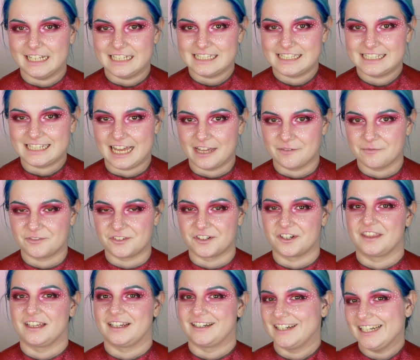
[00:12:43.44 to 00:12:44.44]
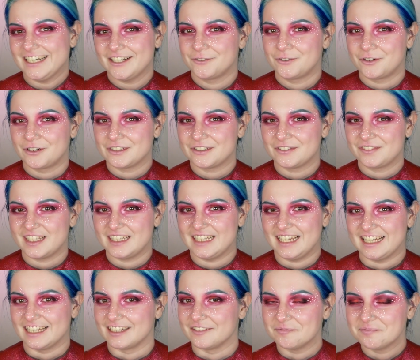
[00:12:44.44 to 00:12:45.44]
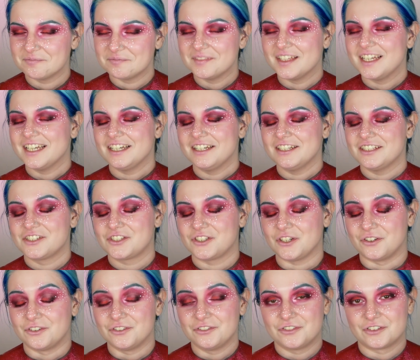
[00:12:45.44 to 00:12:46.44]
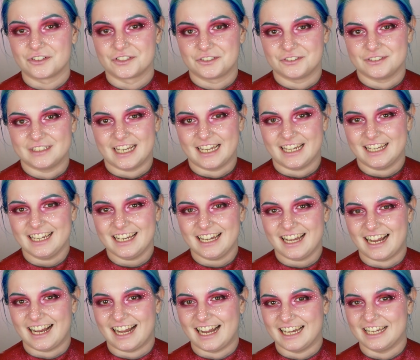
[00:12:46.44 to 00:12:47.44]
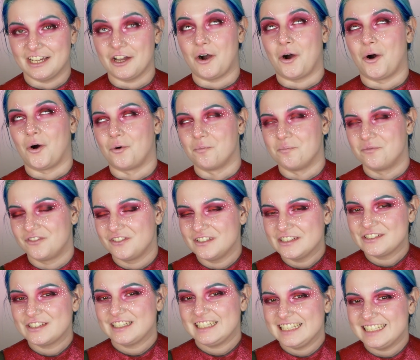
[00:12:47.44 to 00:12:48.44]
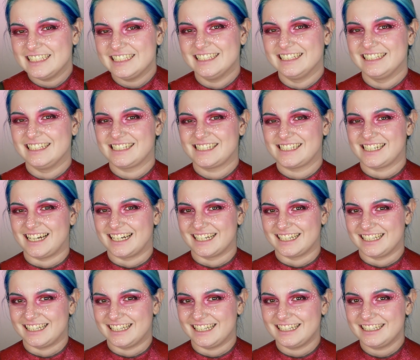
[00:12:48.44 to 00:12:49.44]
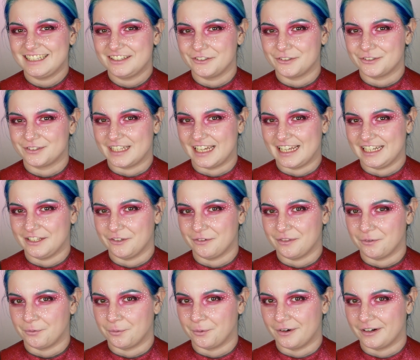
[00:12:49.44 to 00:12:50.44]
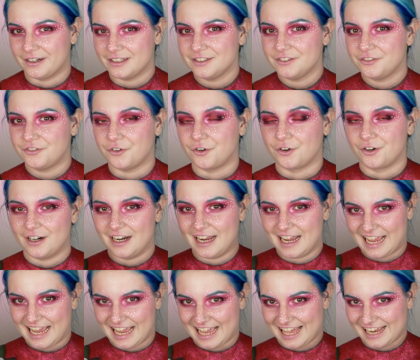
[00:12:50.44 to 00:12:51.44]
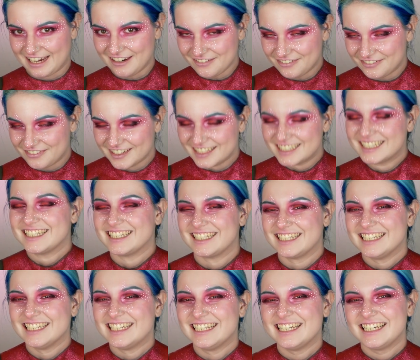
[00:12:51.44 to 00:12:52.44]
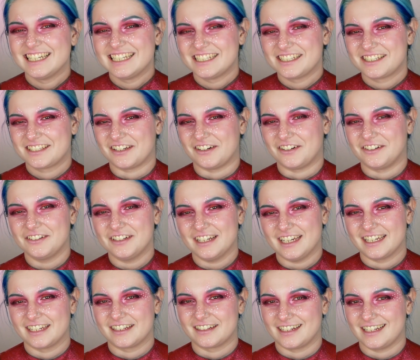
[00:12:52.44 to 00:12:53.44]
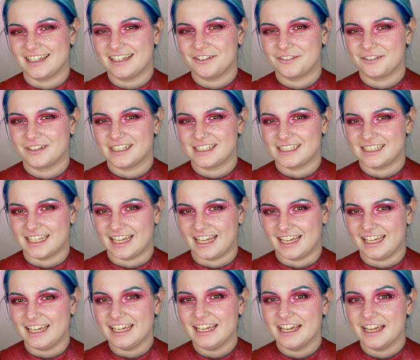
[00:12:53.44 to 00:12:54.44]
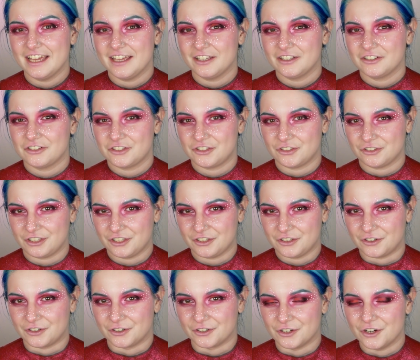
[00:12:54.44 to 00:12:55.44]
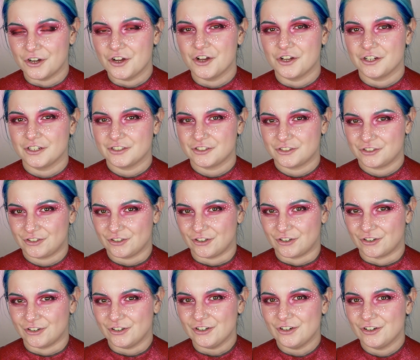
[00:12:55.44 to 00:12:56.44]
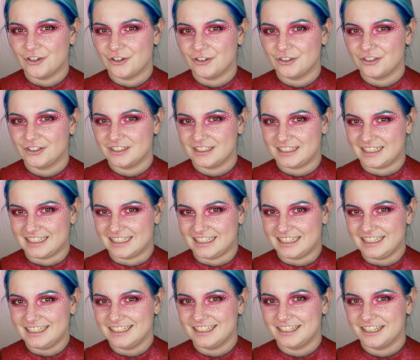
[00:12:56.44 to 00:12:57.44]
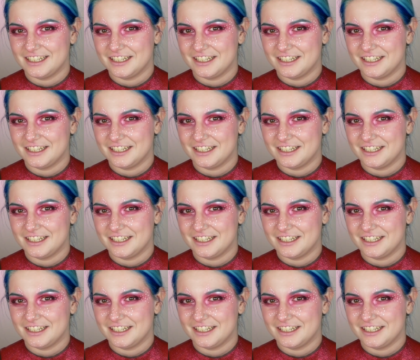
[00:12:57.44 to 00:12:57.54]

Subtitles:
it's time for the Greek word of the day. So for today I obviously decided to tell you the word for elf. So in Greek we say xotiko. Xo-ti-ko.